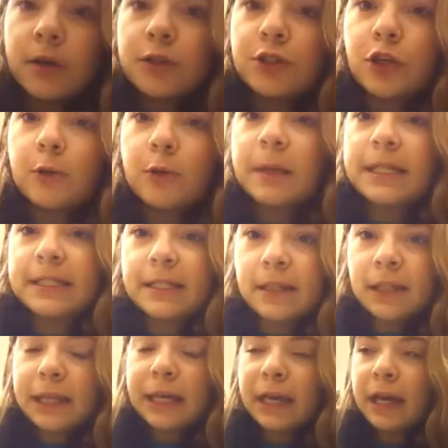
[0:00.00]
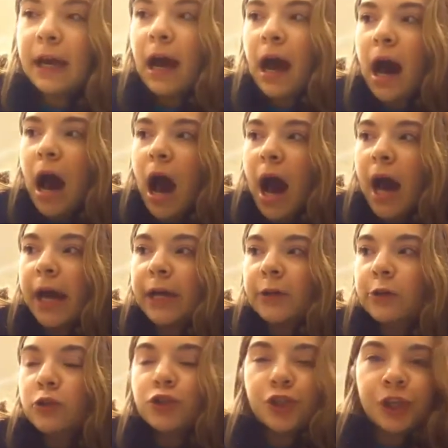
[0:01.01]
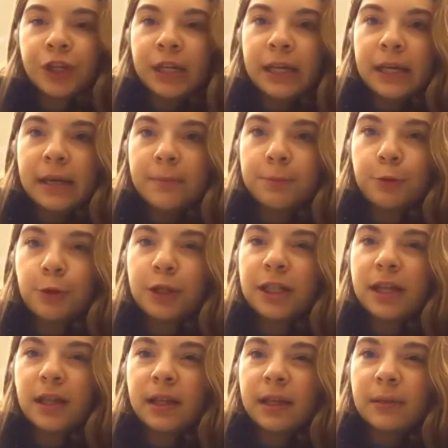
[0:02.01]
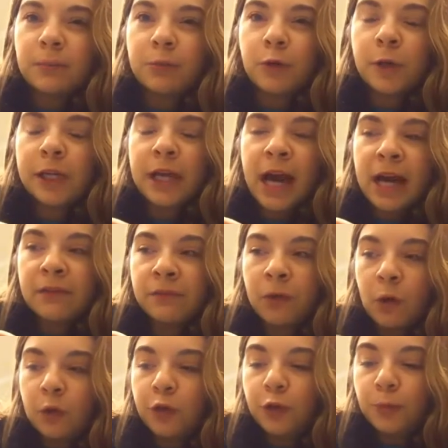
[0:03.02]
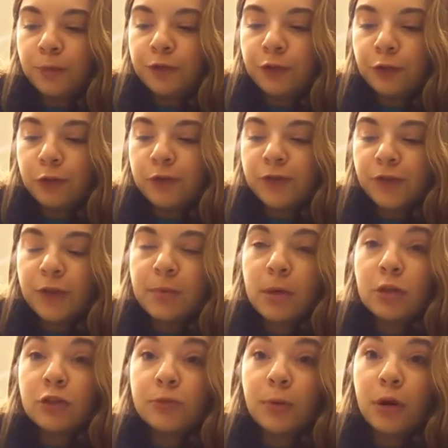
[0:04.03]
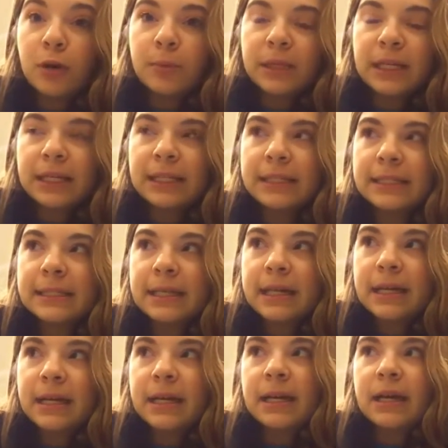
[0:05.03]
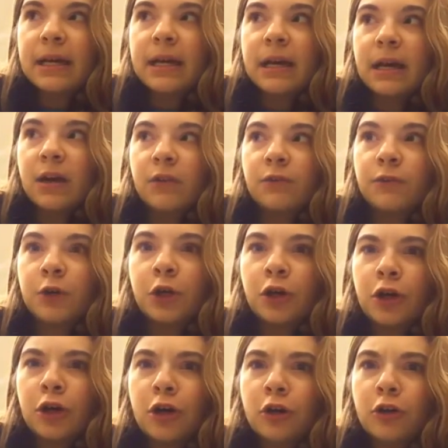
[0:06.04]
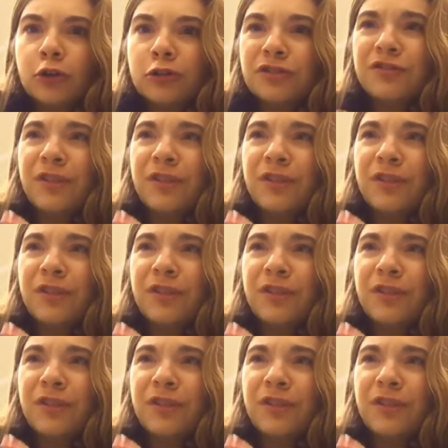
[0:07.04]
So basically, I usually eat pretty clean, pretty high volume foods for the most part, because for a girl who's